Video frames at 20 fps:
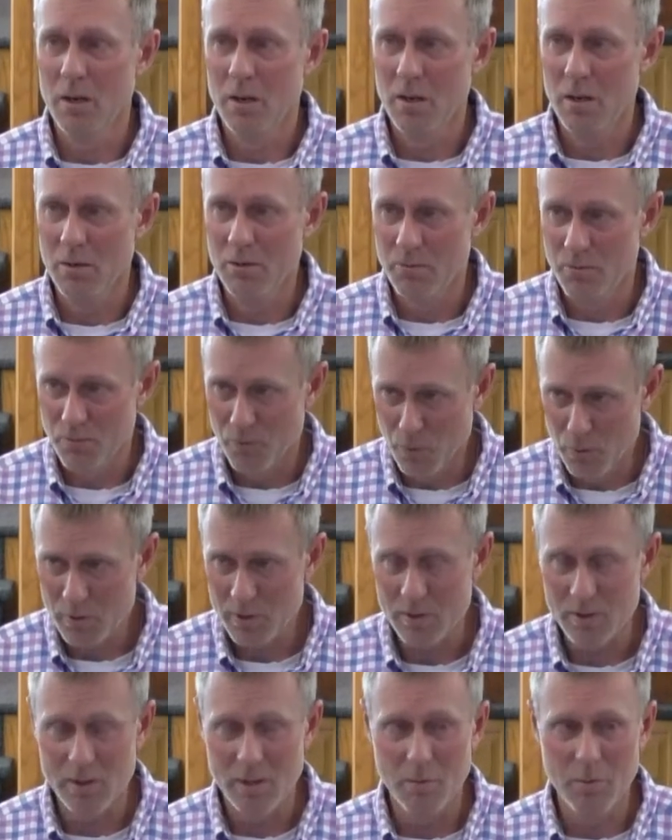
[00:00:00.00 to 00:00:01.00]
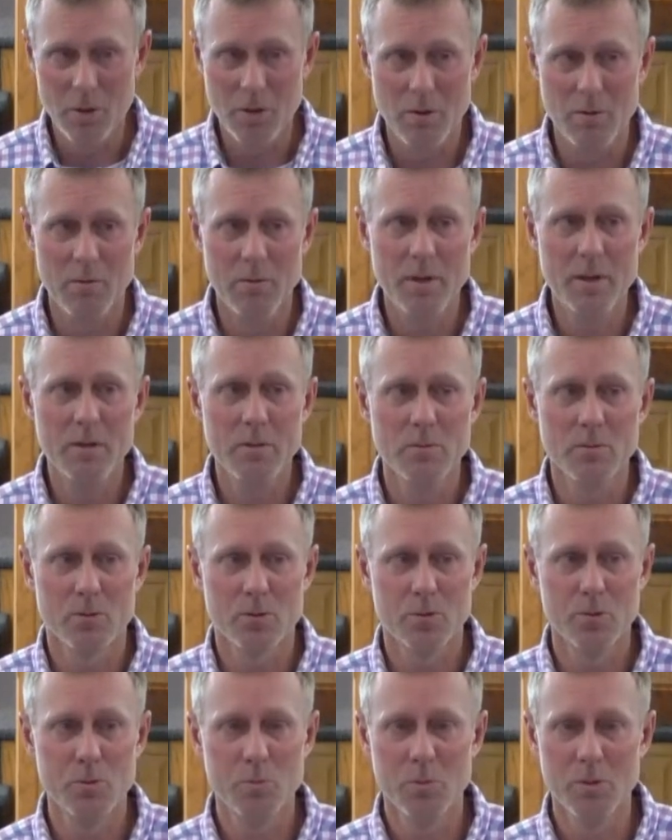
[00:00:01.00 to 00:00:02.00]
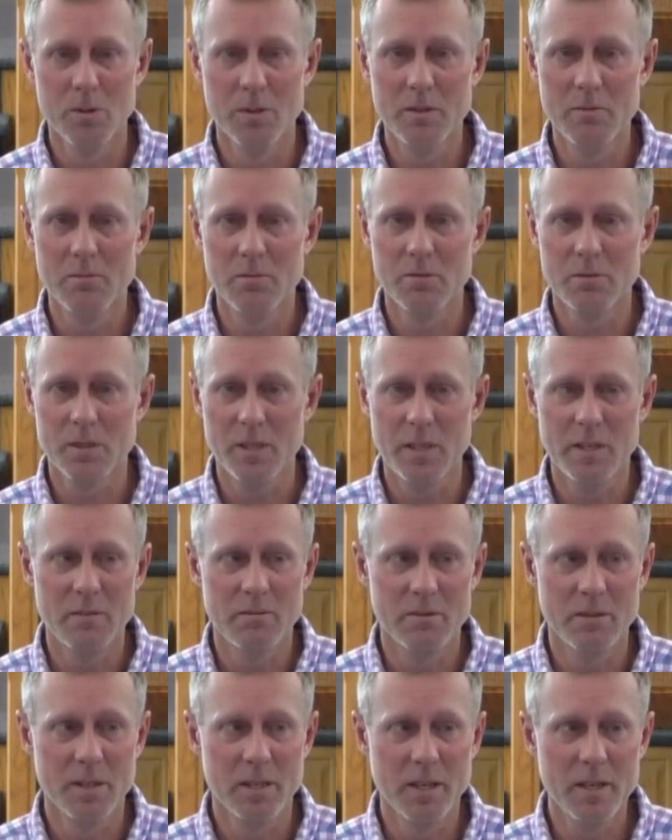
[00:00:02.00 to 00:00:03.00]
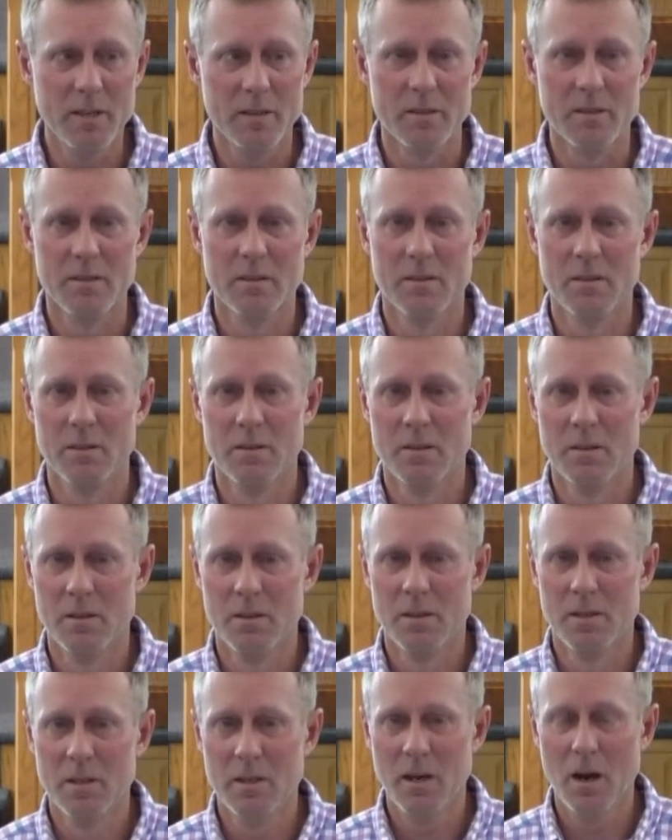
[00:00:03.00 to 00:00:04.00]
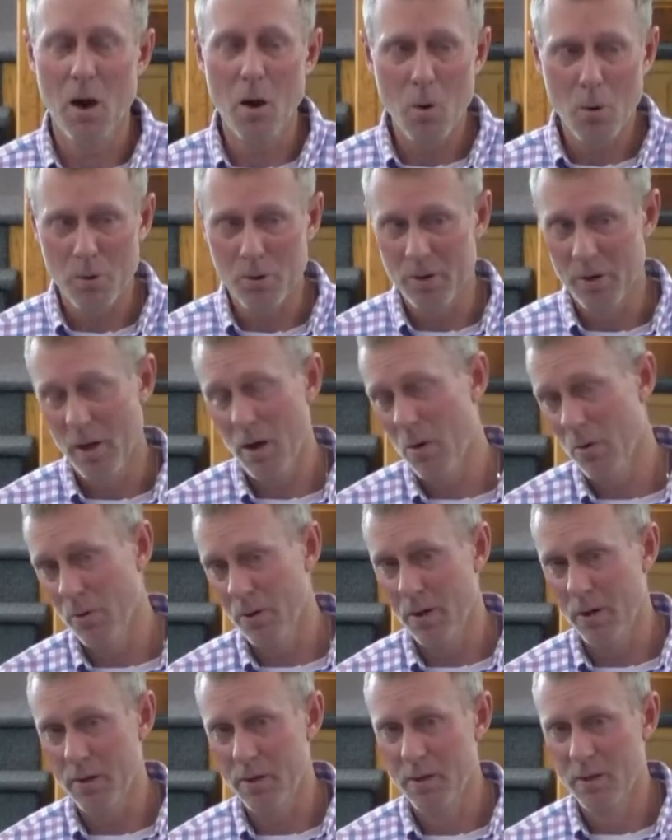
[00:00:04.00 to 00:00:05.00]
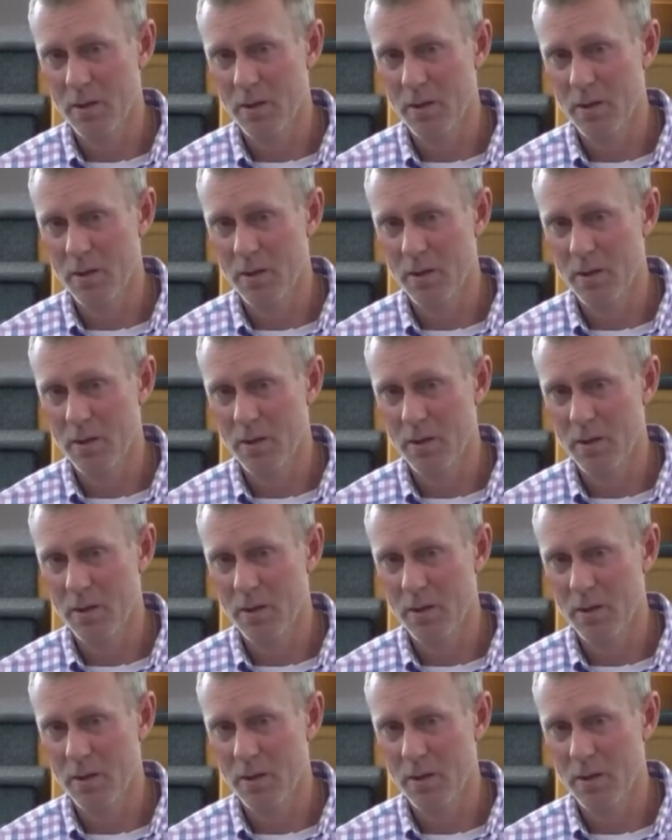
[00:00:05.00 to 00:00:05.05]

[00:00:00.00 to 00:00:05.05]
Unfortunately, I'm not around true believers every day, all day.